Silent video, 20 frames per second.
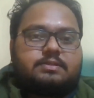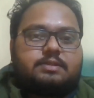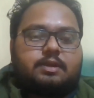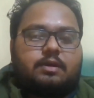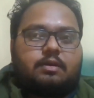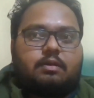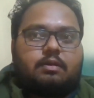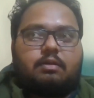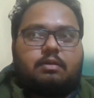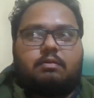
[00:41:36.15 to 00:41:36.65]
They
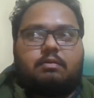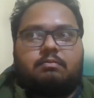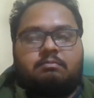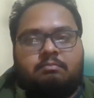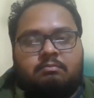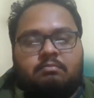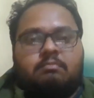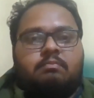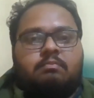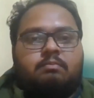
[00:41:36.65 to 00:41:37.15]
are
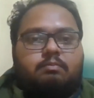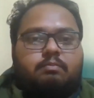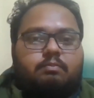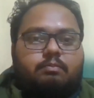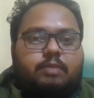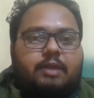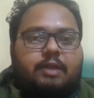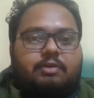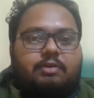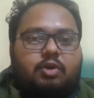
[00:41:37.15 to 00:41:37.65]

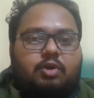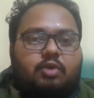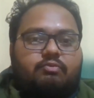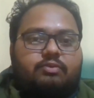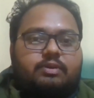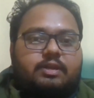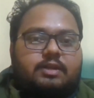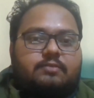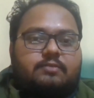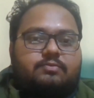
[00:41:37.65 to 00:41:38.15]
brave and
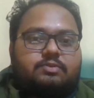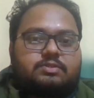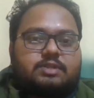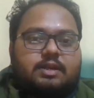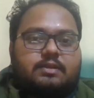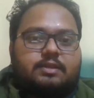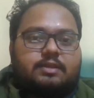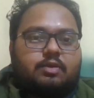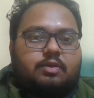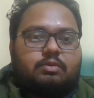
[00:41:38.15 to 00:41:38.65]
confident enough to
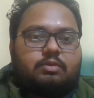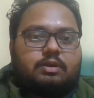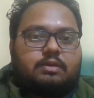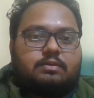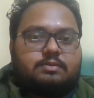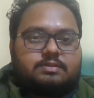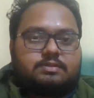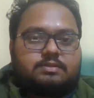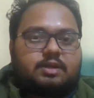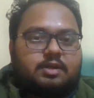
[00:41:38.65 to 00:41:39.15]
start their own
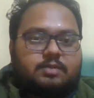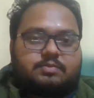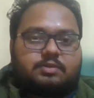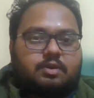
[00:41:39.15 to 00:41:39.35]
startups